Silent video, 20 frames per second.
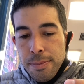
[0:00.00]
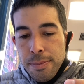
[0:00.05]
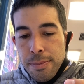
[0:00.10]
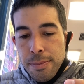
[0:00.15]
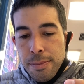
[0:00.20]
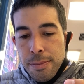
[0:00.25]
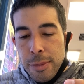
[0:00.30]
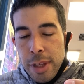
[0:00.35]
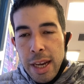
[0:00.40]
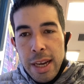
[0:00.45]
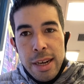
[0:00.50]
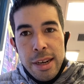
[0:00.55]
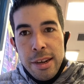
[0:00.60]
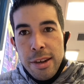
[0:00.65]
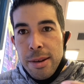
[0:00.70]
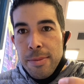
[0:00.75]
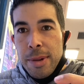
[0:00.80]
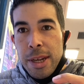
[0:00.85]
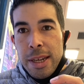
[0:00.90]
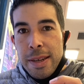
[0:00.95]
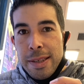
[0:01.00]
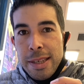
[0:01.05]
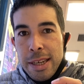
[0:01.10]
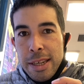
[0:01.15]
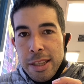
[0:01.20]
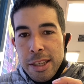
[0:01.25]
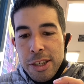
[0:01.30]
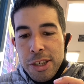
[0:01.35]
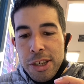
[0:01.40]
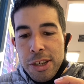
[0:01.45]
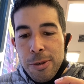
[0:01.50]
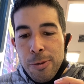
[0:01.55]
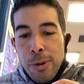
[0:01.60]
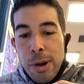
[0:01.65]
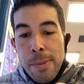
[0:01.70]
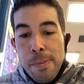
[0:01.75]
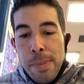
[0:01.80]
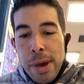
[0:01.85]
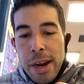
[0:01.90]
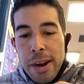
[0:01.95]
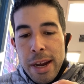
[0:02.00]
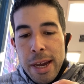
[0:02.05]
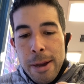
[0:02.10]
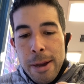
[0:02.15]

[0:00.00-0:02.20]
Yeah, I don't know, I'm not exactly sure what berry.